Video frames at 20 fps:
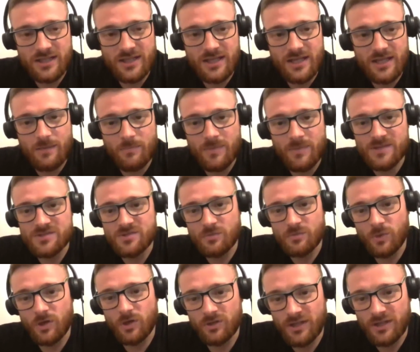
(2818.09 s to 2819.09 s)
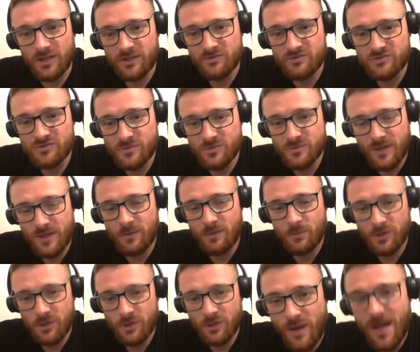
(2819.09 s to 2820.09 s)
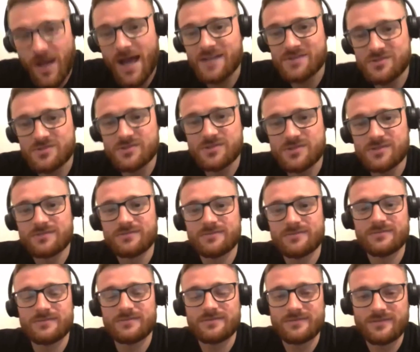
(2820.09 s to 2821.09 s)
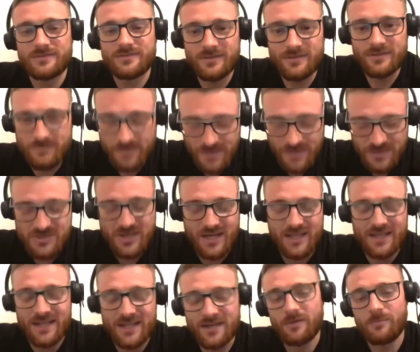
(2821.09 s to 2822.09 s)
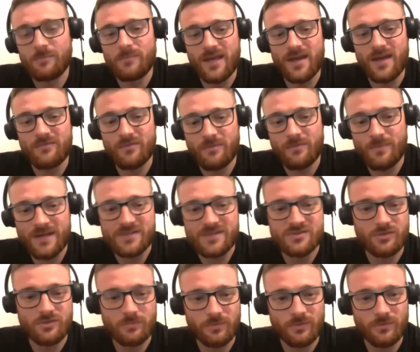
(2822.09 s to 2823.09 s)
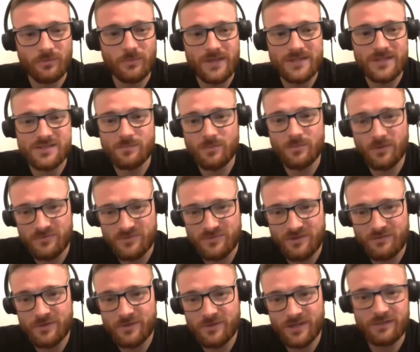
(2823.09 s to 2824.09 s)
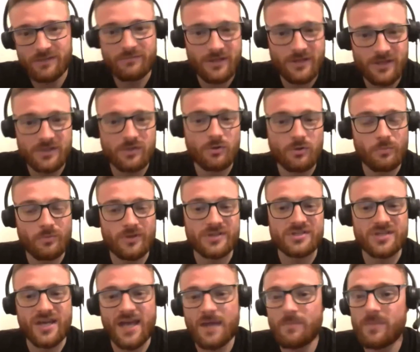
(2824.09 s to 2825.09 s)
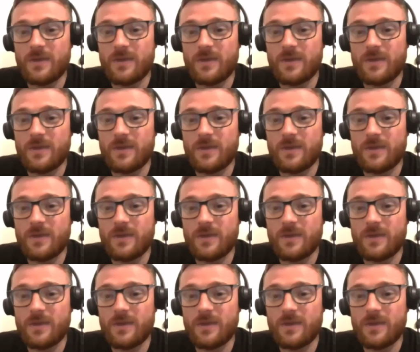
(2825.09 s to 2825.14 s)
it means the world. And to anyone has been checking in on me over the past couple of weeks and months, I really, really do appreciate it.